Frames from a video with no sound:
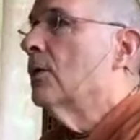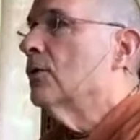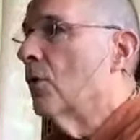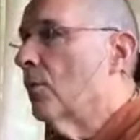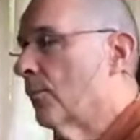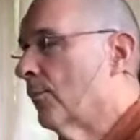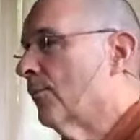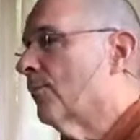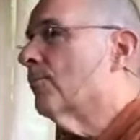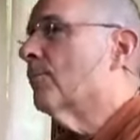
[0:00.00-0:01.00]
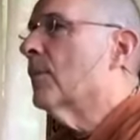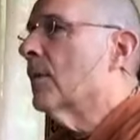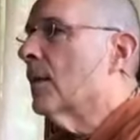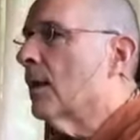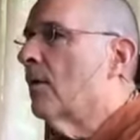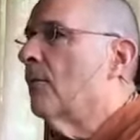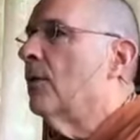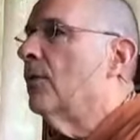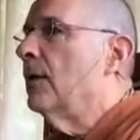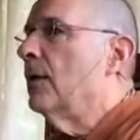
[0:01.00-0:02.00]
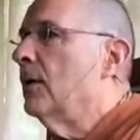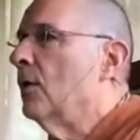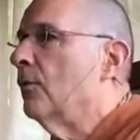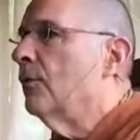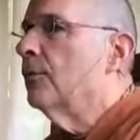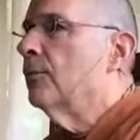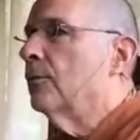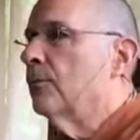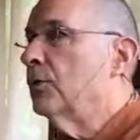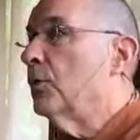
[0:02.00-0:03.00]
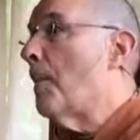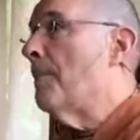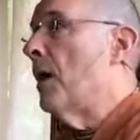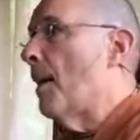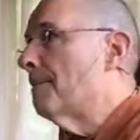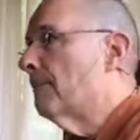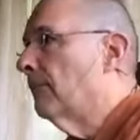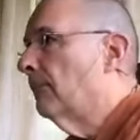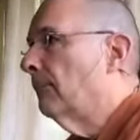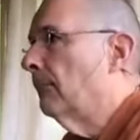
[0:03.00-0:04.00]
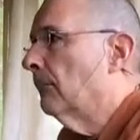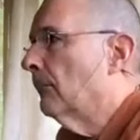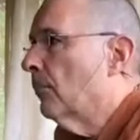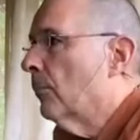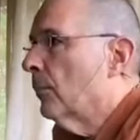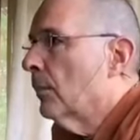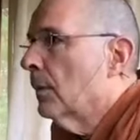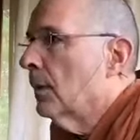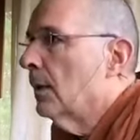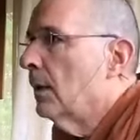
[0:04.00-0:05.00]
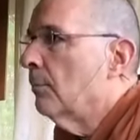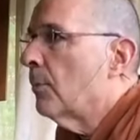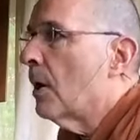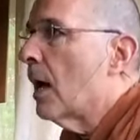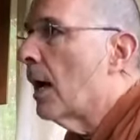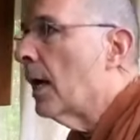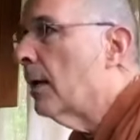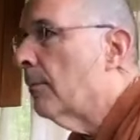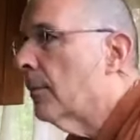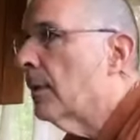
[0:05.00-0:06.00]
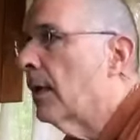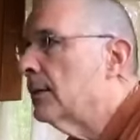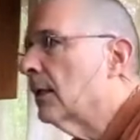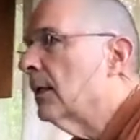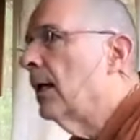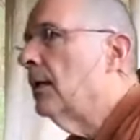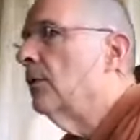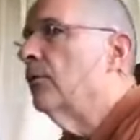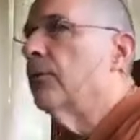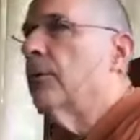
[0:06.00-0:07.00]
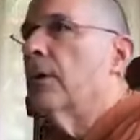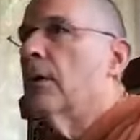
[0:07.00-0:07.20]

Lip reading: So if we think of Vishramba and pranay as a kind of